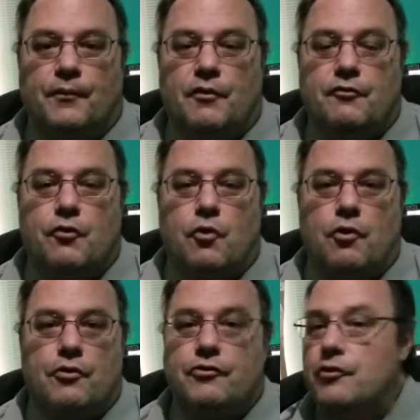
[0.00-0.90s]
for
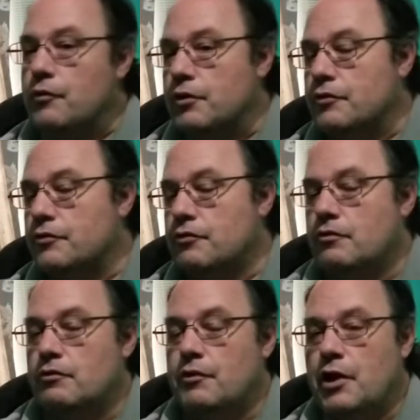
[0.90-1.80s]
the series
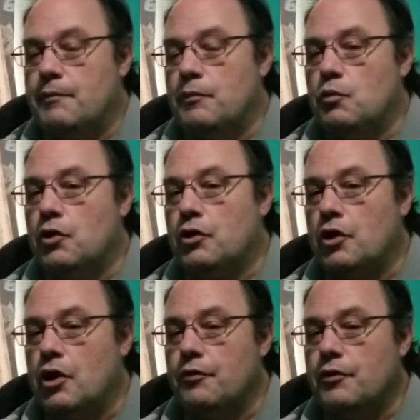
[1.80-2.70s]
that I've been working on,